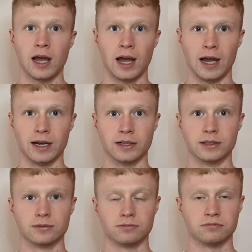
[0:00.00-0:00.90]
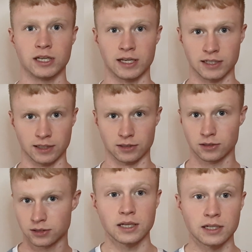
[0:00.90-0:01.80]
and settings.
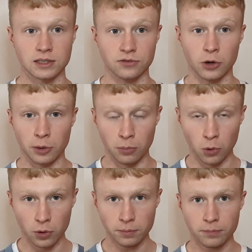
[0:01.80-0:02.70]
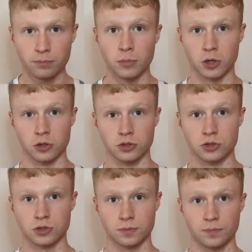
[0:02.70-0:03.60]
Settings are very important
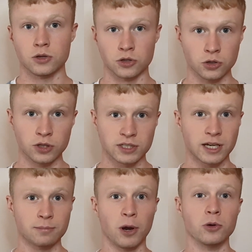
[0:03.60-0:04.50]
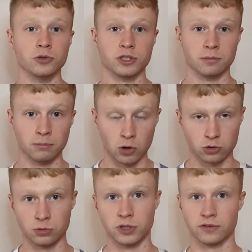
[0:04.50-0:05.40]
because you can do the same pose in
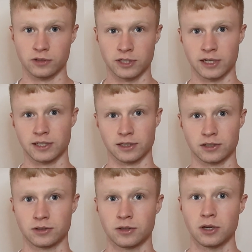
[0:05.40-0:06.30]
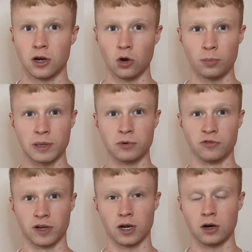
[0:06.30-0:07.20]
multiple different settings. A lot of people
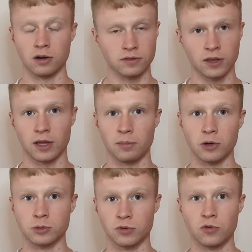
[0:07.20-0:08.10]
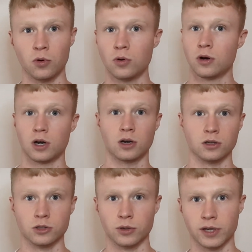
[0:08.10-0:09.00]
think, oh, I've done that pose before,
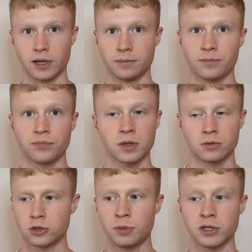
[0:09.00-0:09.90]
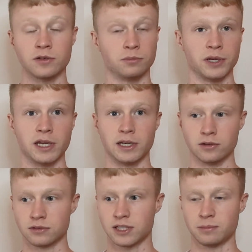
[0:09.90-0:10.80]
can't do it again. Just put a different bikini
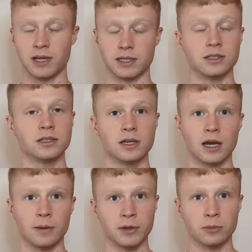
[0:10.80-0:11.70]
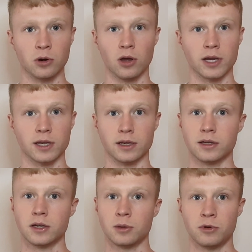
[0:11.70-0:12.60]
on, same place, and people will like it.
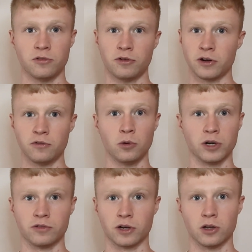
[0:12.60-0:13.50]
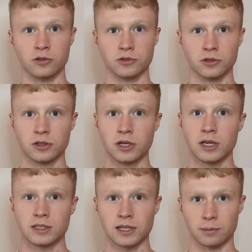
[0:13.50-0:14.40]
Put 3 or 4 different clothes on,
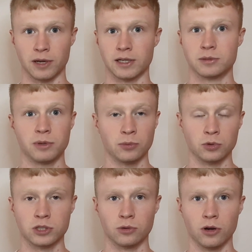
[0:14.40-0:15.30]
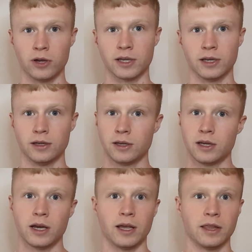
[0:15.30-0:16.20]
same place, people will still like it.
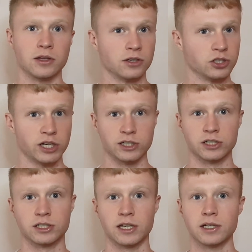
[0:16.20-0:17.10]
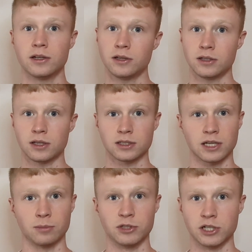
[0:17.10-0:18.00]
And then you can change the scene,
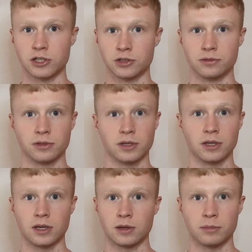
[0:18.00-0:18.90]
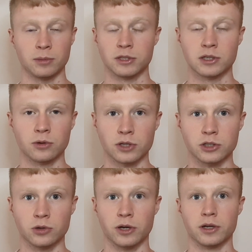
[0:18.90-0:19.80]
same position, people are still going to
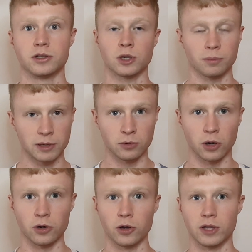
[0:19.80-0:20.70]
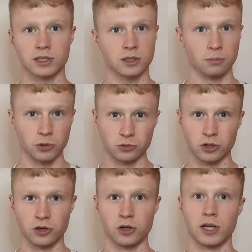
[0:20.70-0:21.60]
enjoy it. Some people don't know that, some models
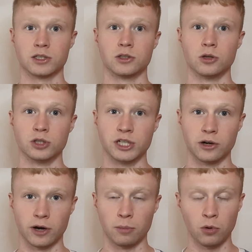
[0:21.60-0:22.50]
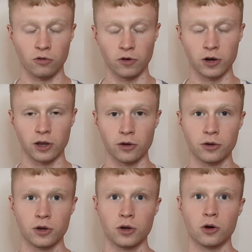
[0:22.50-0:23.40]
don't know that. So you've got to generate a portfolio
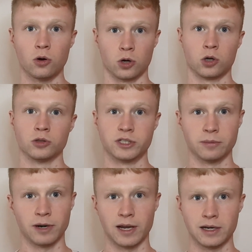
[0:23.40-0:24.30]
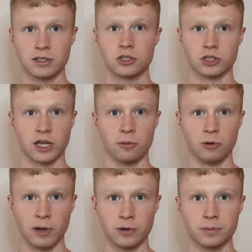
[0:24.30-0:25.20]
or a content plan just to help
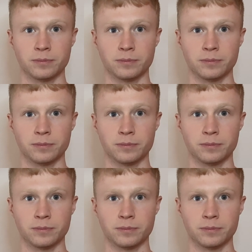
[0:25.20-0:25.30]
them out.